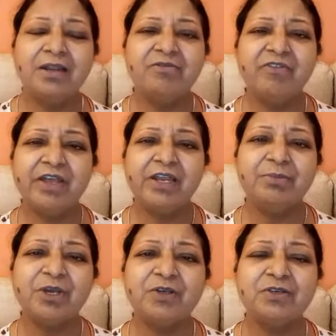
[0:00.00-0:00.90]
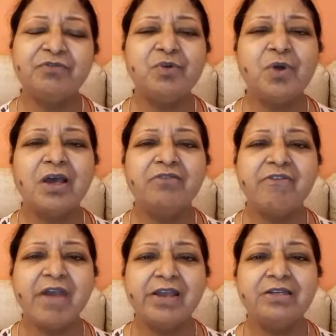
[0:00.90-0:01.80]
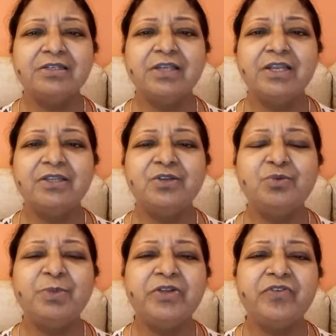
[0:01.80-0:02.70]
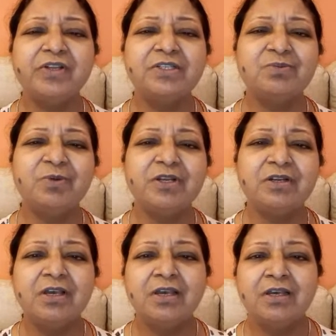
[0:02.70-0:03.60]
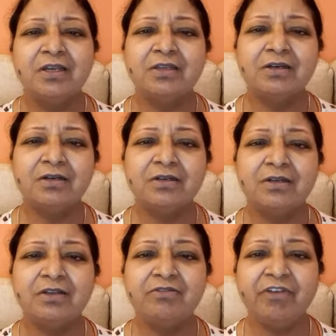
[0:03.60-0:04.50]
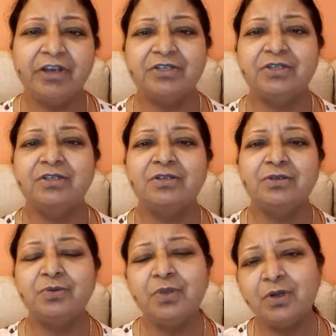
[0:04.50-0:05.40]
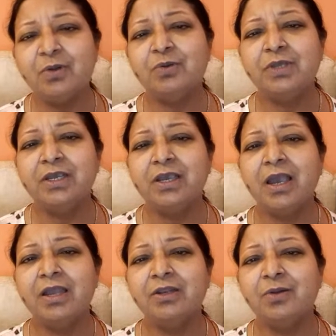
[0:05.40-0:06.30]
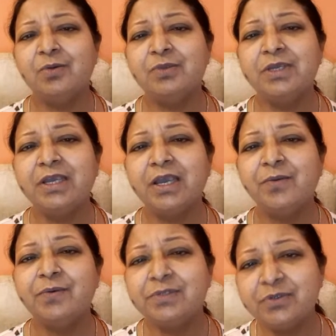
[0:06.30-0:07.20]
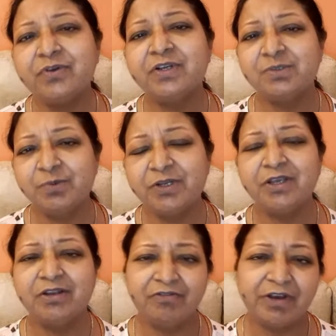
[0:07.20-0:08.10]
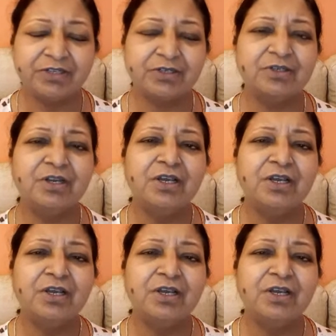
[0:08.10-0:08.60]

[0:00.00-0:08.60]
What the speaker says: up wearing, because if you are wet, then you may transmit the infection to the clothing, and clothing can also transmit the infection